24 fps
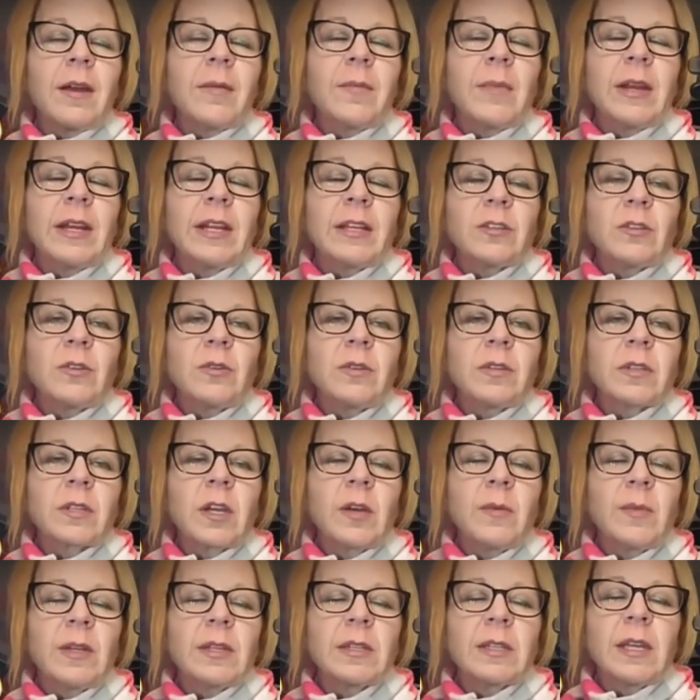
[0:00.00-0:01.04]
many students
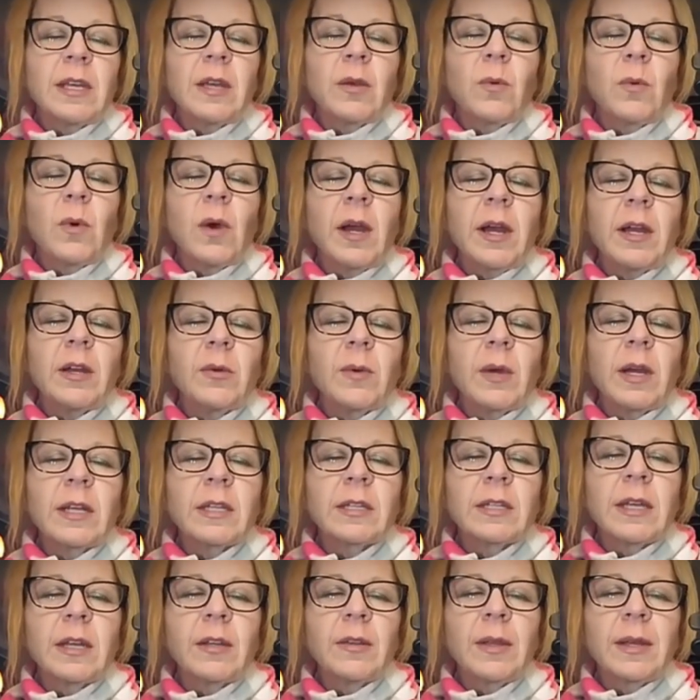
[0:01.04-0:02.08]
come in saying, why do I
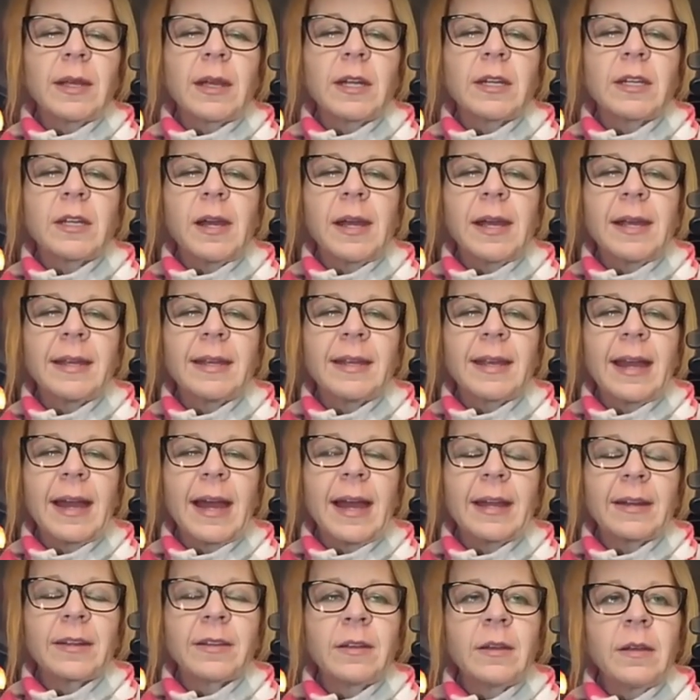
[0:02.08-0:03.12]
sound like a dying
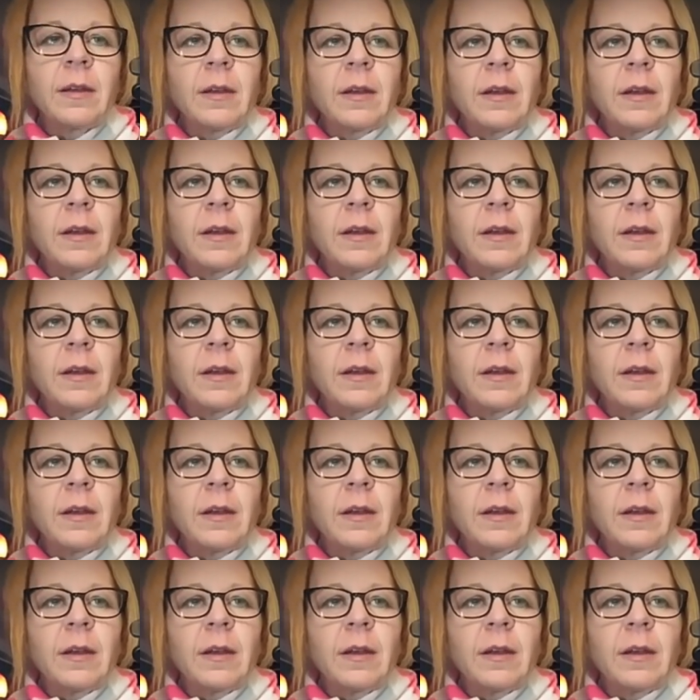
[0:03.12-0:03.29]
cat?